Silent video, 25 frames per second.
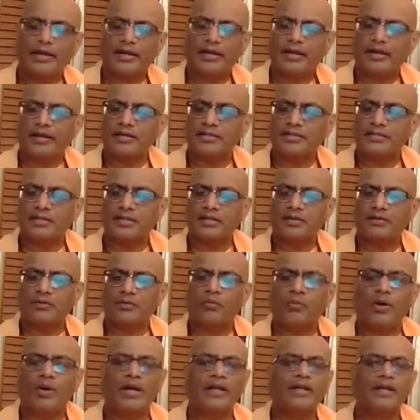is the
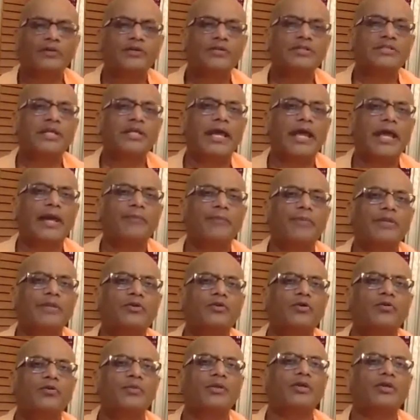one who is the
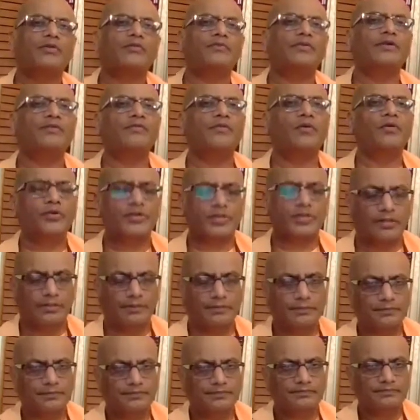epitome of devotion.
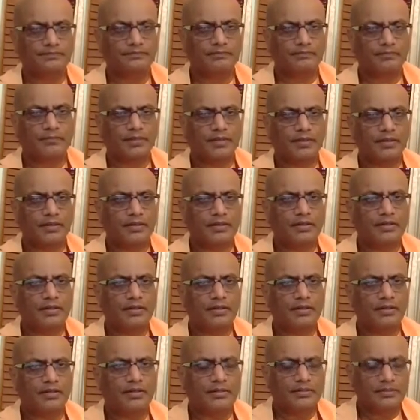
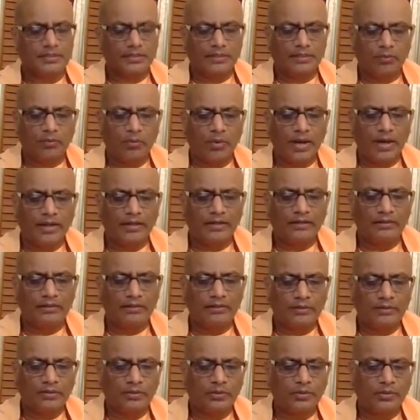So the
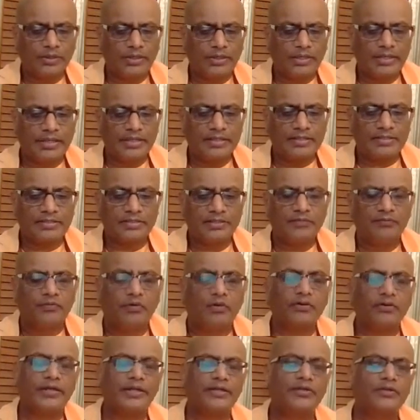one who is
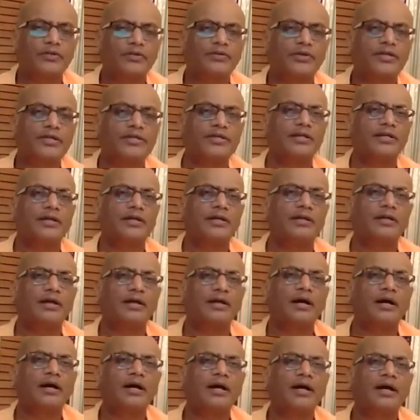devoted to Krishna,
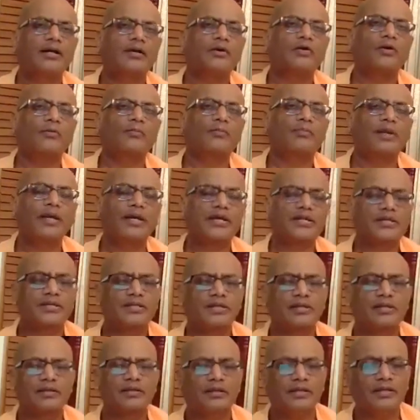her
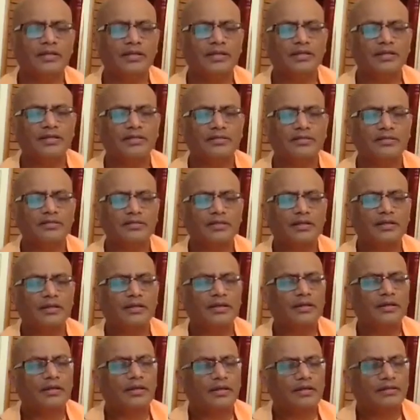complexion is
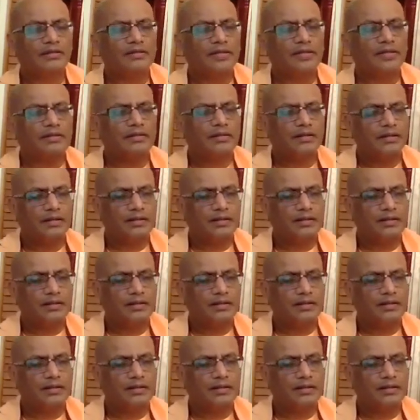that